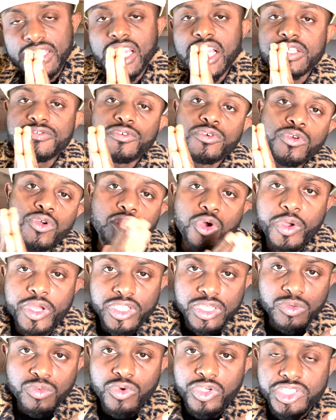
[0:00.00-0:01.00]
thanks for
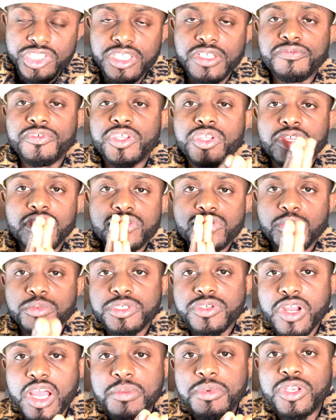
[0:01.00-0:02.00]
going and watching the video and
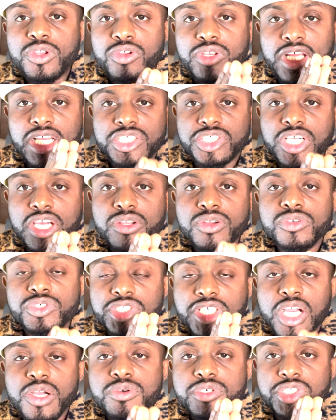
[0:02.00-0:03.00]
subscribing on that channel,
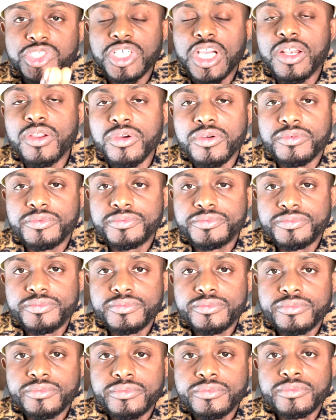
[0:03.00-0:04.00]
Showers Jalloh.
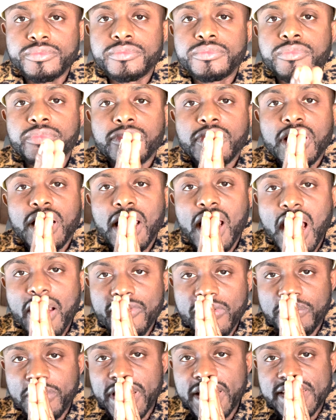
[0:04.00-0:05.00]
Have
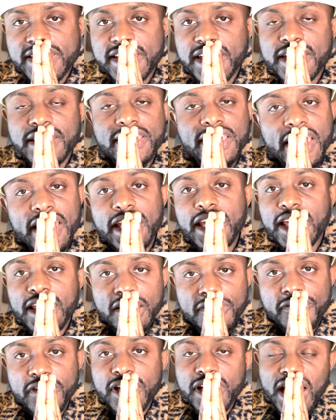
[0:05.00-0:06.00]
a blessed day,
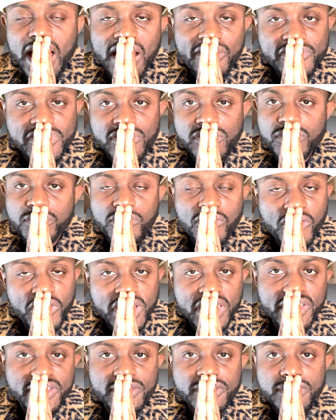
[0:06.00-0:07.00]
evening, afternoon,
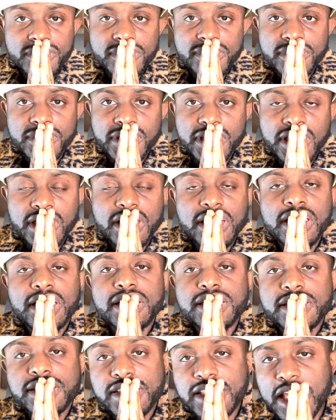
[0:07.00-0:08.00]
morning.
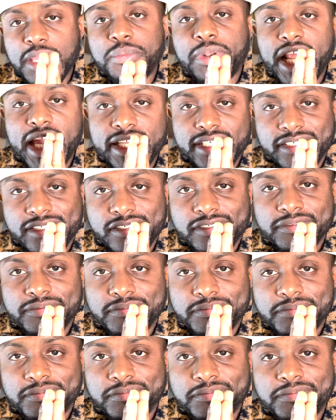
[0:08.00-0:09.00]
Stay blessed.
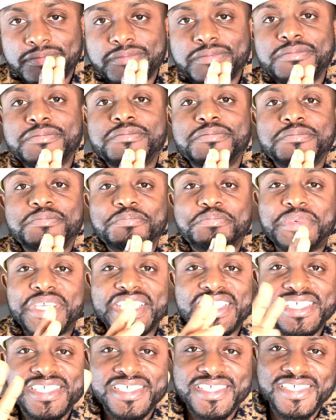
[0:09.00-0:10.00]

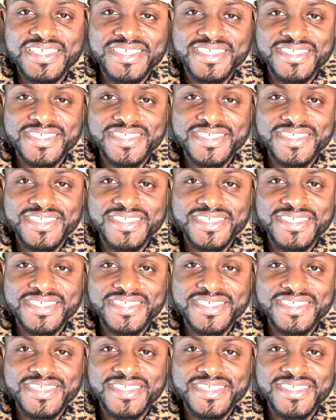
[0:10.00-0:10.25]
Peace.